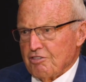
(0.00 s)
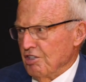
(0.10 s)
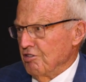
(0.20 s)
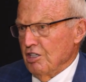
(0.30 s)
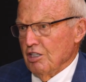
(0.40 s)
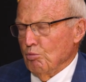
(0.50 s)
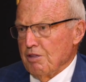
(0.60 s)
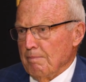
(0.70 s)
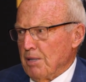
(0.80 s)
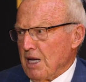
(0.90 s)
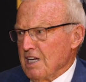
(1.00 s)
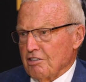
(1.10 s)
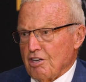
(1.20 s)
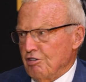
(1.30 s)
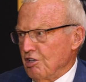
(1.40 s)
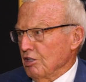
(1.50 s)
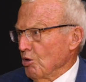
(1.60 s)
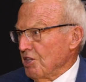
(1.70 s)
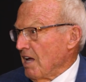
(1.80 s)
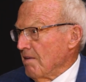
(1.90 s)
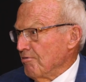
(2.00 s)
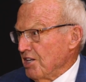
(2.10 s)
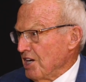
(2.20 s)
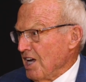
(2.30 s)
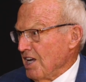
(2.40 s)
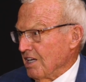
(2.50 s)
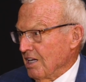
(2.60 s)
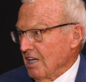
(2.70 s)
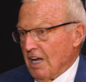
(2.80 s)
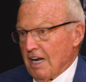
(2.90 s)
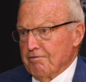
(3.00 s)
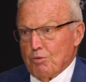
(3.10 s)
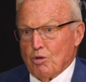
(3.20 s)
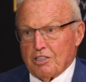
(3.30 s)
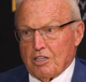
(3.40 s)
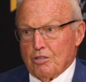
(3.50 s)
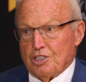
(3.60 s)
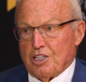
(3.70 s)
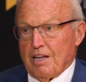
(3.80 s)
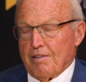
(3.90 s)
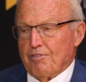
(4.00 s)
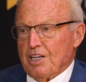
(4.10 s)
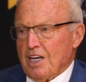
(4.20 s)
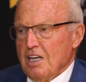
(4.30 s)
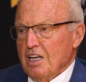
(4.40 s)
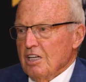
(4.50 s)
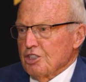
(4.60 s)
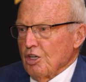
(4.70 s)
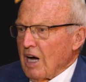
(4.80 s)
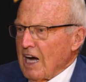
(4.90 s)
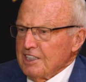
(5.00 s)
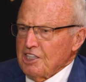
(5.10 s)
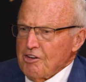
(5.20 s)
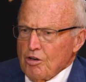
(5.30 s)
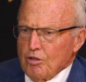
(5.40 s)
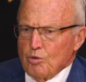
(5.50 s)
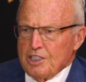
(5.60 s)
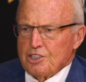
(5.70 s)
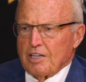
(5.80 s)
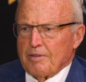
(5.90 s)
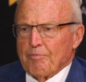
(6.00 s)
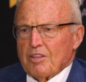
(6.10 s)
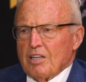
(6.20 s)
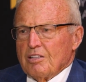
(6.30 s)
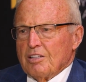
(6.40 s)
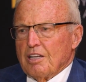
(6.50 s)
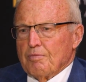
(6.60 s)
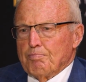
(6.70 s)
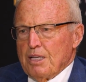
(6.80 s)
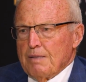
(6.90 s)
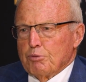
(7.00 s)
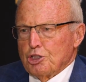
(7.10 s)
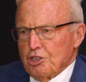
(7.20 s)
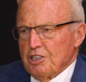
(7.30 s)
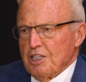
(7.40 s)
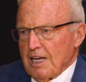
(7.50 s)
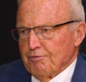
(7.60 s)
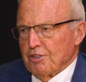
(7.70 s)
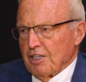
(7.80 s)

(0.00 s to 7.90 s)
to deal with a bank, to deal with MVA. Everyone goes to MVA. So I see no reason that people shouldn't have to